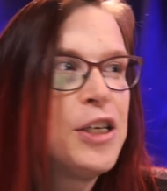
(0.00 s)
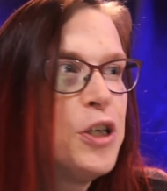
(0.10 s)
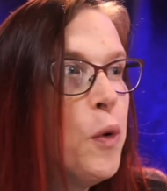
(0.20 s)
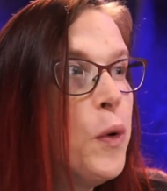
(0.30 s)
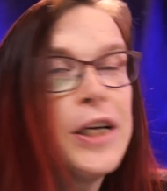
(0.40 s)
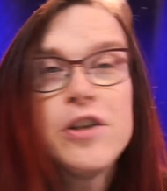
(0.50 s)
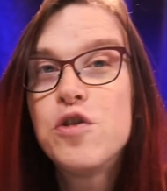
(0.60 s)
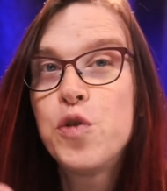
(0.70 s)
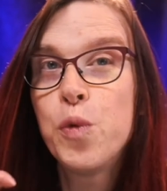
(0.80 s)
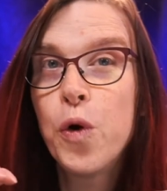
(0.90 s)
going
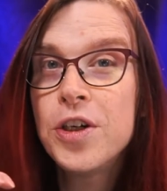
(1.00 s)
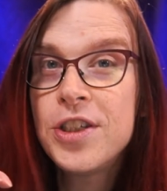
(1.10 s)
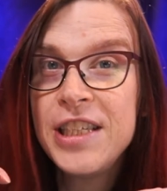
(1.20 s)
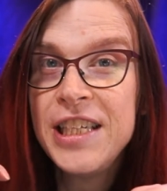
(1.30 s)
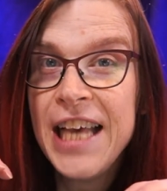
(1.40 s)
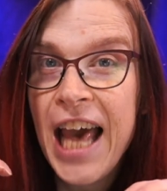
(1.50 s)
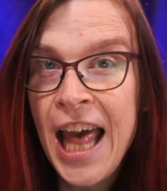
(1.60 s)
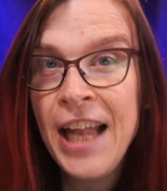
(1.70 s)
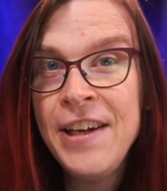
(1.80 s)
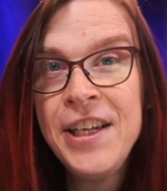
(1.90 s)
towards the
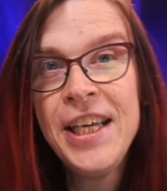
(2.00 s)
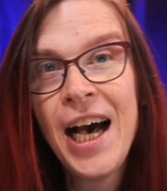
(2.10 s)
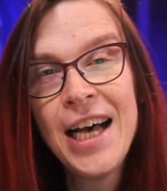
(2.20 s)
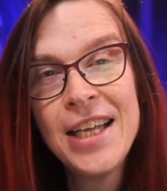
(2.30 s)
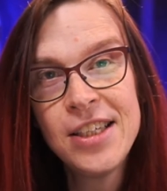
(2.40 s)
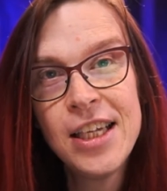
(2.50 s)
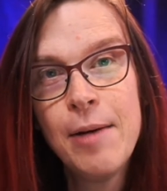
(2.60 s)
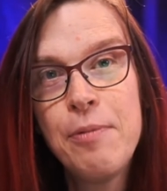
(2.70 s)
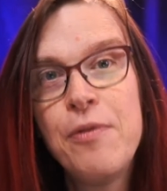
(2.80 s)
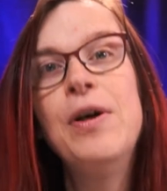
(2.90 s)
NDI
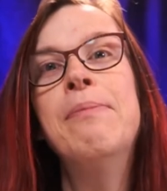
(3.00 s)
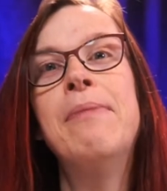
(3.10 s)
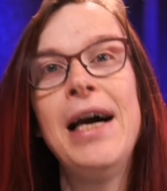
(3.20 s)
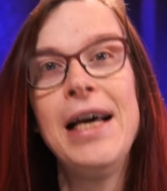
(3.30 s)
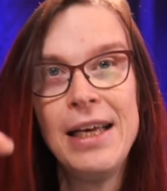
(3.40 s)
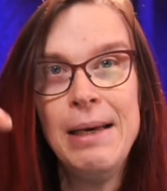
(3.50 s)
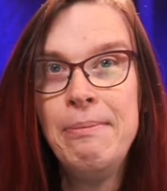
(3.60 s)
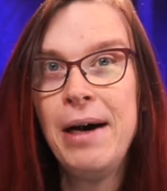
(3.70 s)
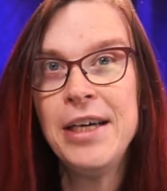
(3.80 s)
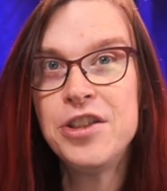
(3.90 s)
setup in
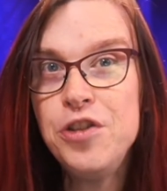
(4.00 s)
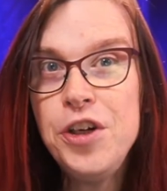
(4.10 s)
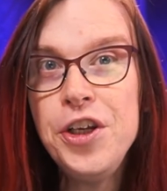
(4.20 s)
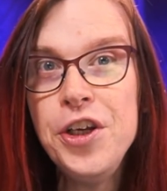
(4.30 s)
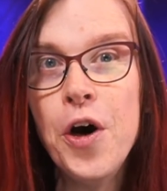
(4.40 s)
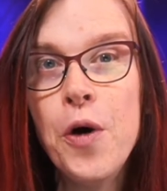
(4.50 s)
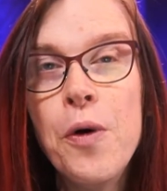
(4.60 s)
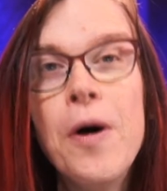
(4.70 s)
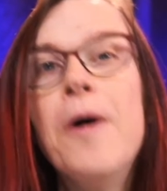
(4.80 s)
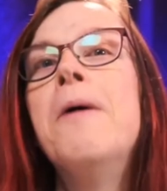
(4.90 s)
my
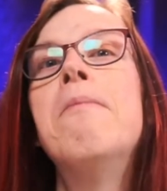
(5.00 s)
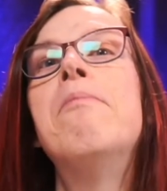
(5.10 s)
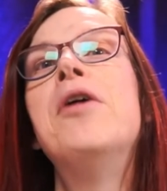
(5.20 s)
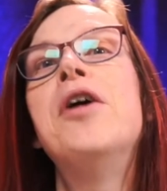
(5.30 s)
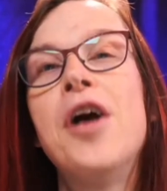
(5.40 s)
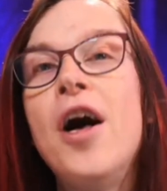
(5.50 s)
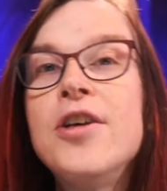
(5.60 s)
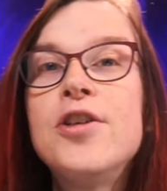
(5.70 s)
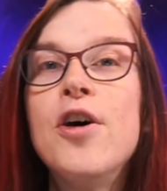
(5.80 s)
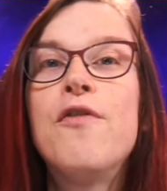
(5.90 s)
studio, but
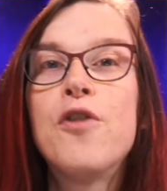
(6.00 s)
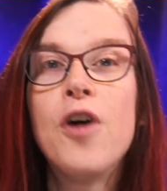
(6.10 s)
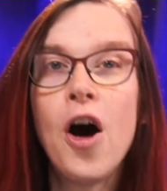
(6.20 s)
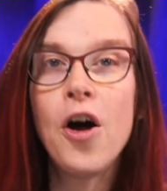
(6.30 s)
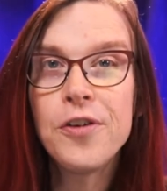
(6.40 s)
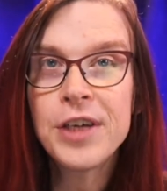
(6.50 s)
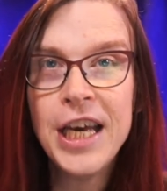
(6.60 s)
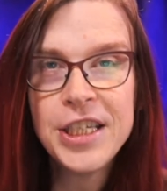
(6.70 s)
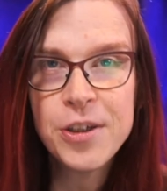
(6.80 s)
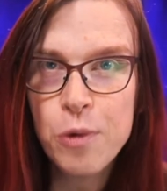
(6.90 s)
also for on
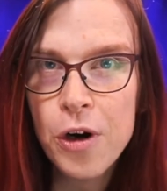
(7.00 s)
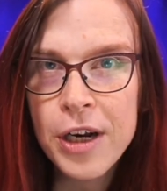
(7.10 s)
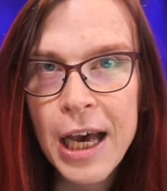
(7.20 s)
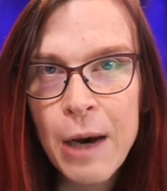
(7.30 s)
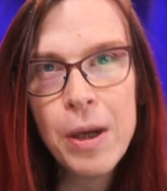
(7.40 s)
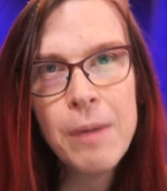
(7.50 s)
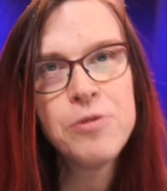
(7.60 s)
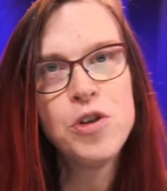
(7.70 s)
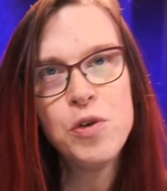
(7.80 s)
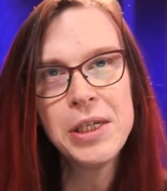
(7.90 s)
location work. And what I'm
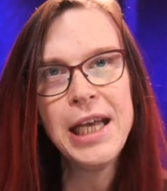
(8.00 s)
doing